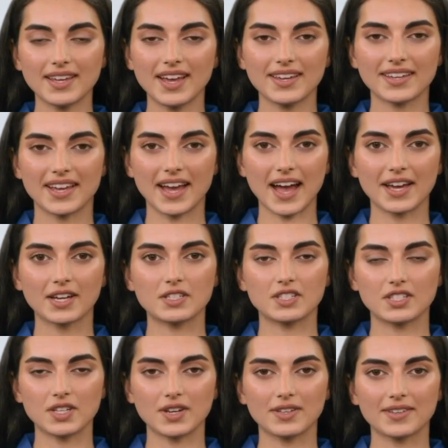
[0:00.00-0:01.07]
and can and
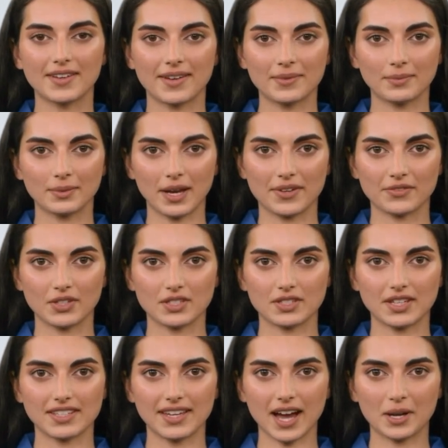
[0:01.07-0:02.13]
should leverage
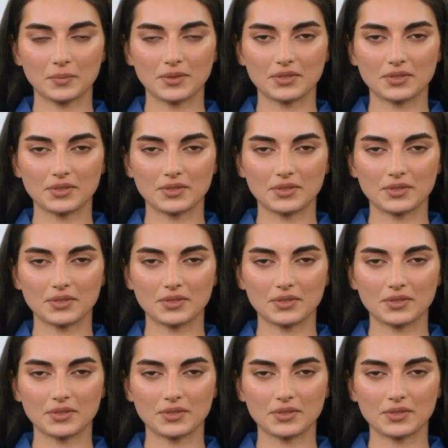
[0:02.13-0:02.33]
the type